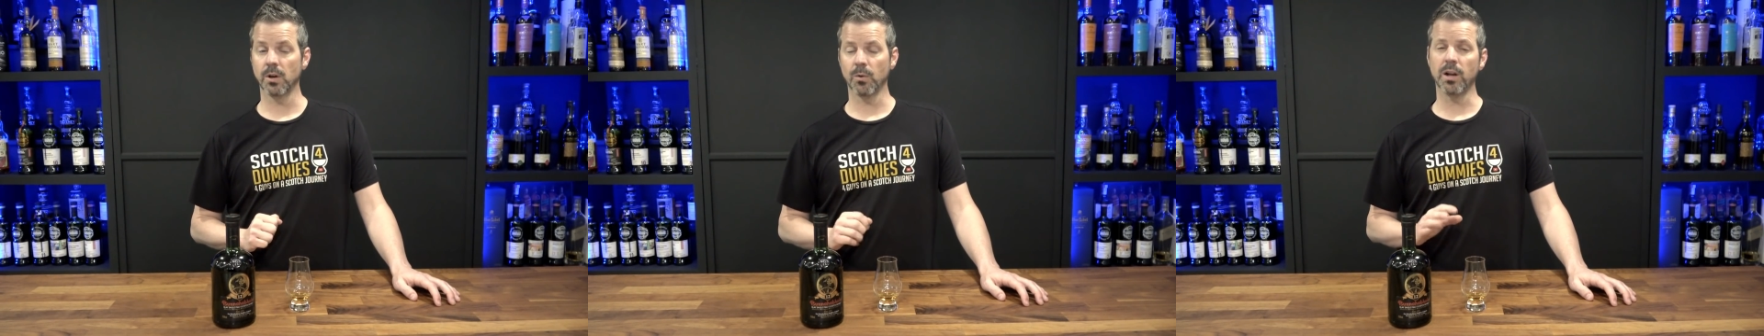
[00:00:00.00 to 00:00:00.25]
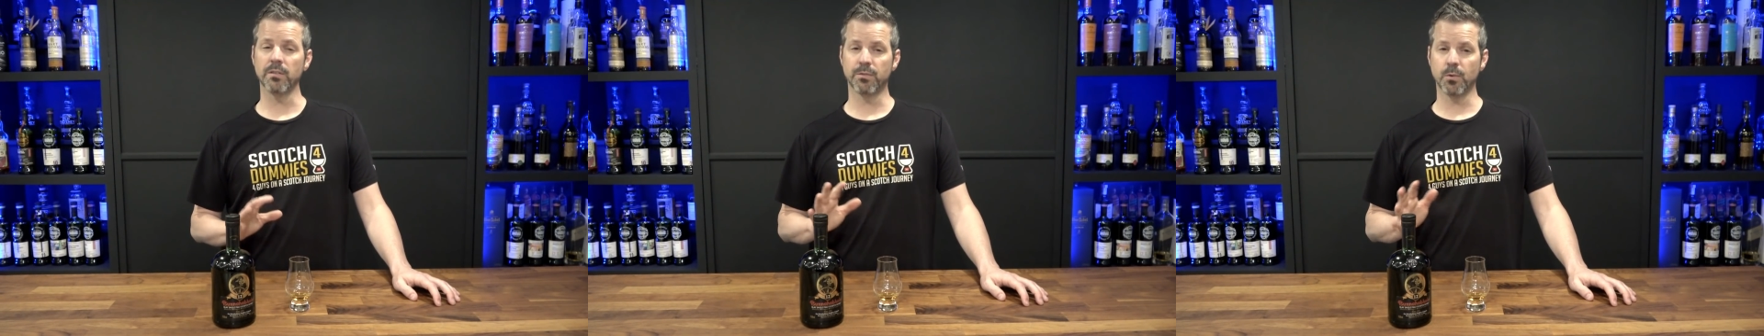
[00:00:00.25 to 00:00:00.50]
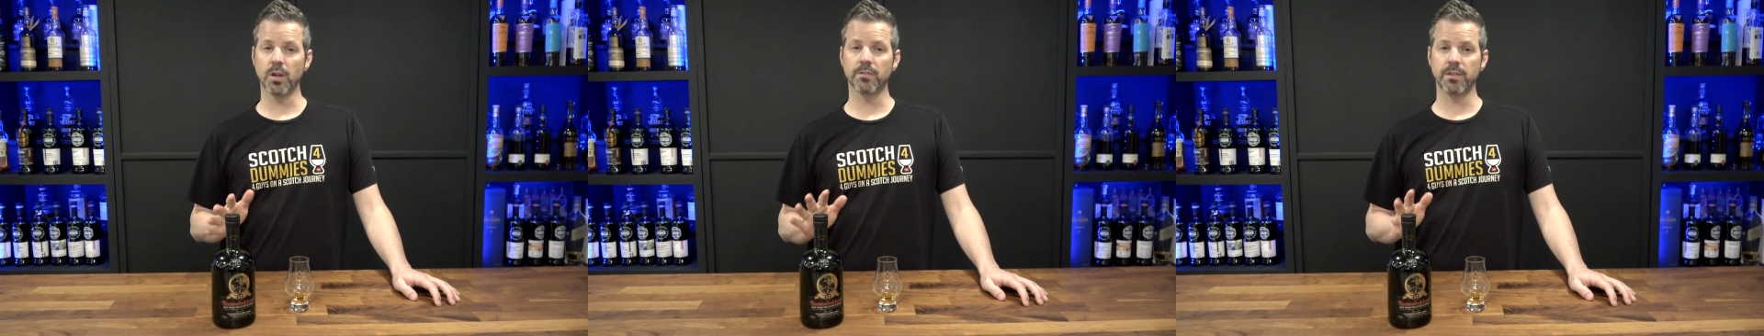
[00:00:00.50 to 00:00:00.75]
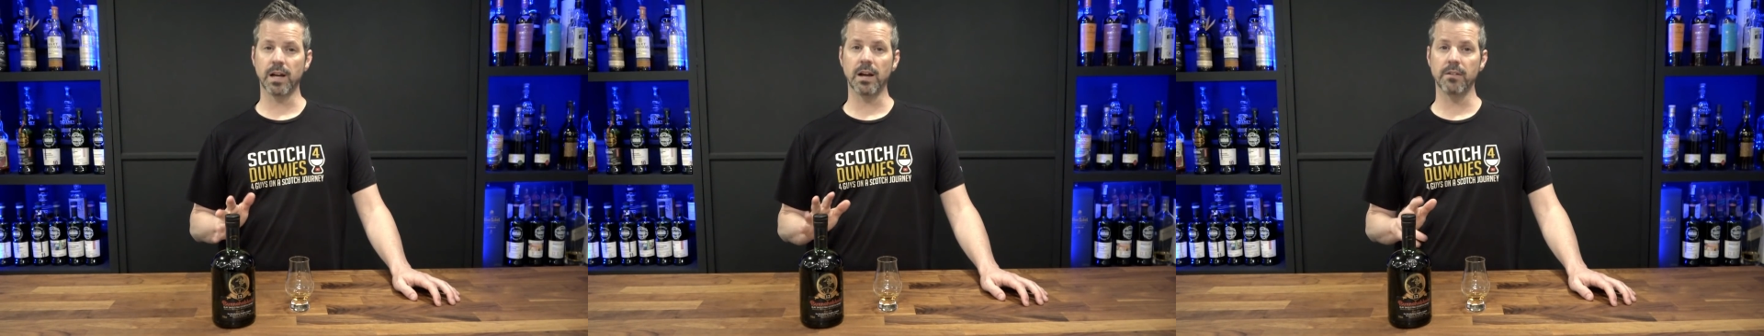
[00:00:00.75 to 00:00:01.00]
around
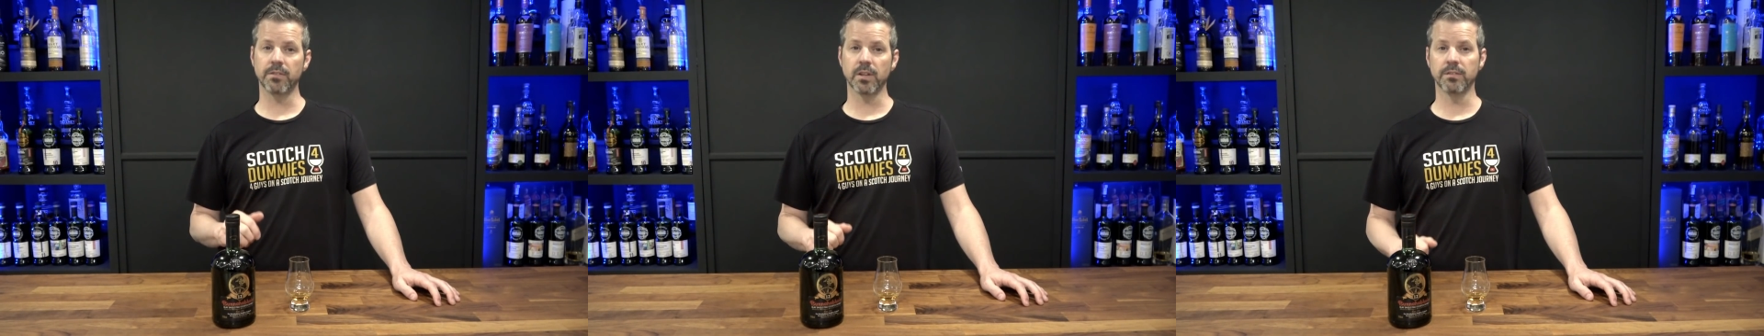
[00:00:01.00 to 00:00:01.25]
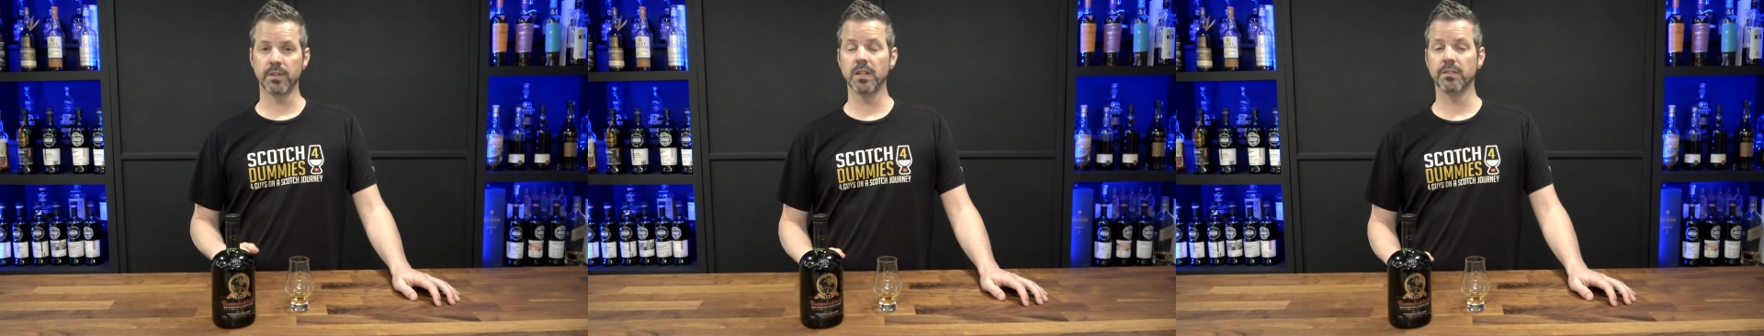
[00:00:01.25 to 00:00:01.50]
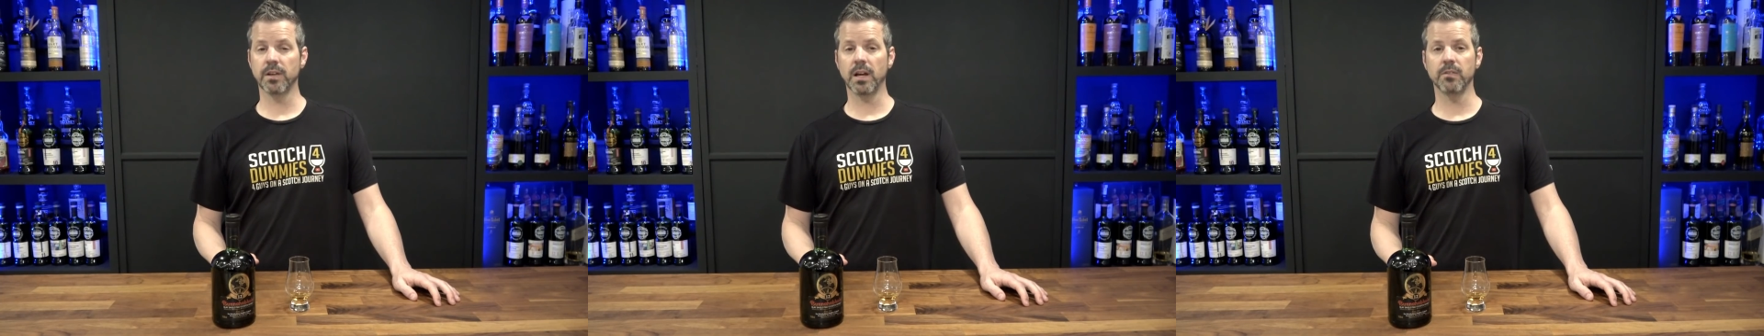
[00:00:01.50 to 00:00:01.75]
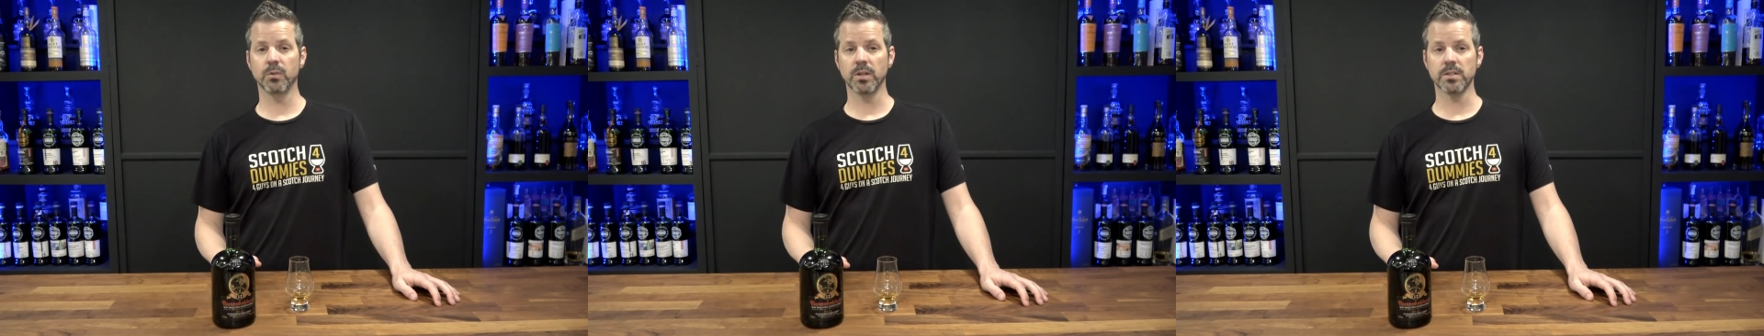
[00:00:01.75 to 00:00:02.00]
$45 to
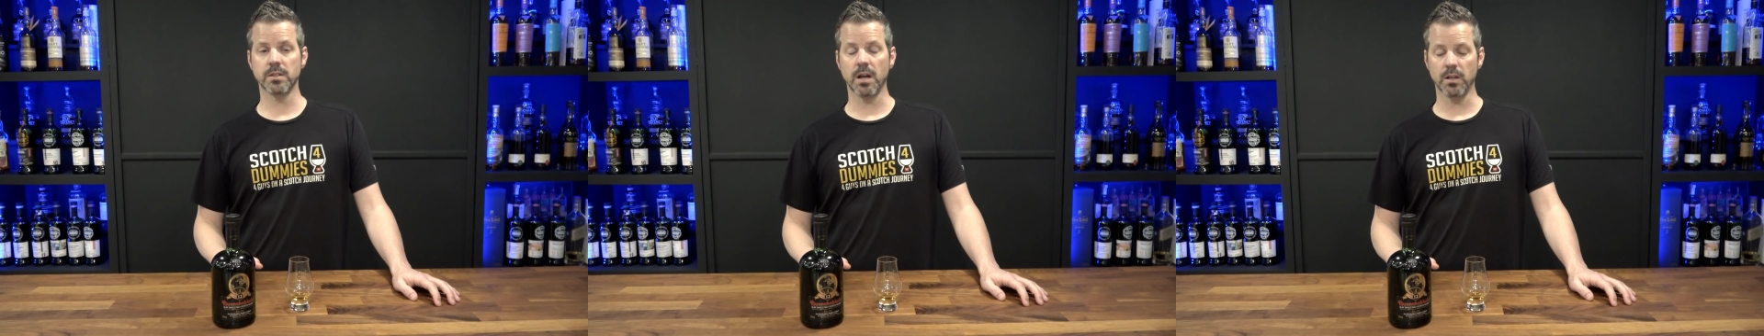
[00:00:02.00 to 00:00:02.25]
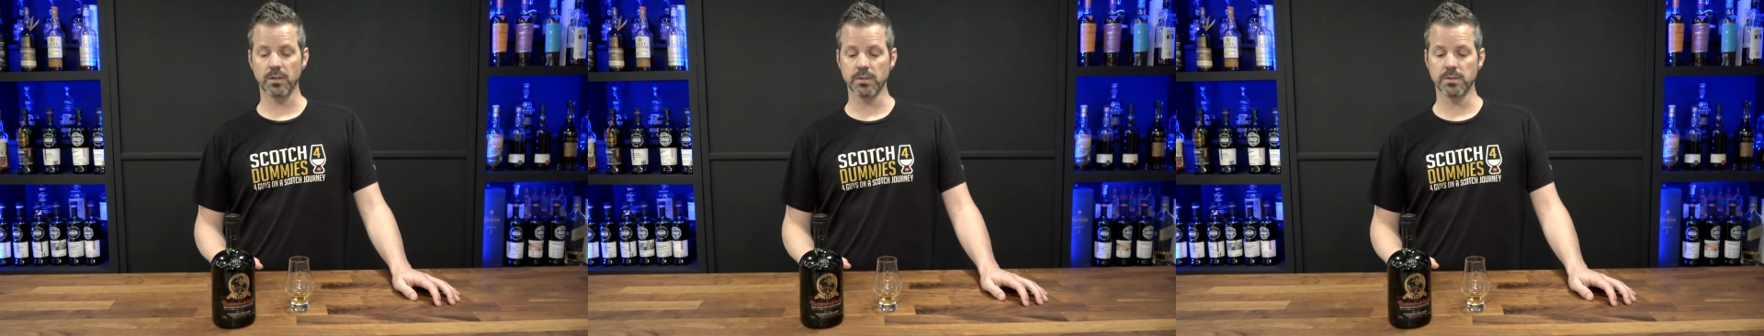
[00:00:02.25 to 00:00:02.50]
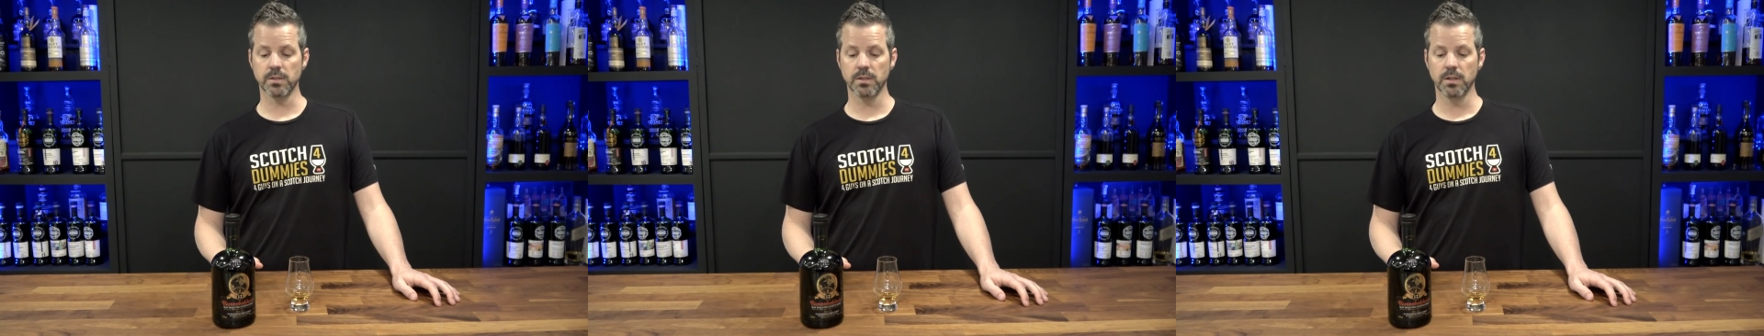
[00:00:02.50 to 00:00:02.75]
$55 US.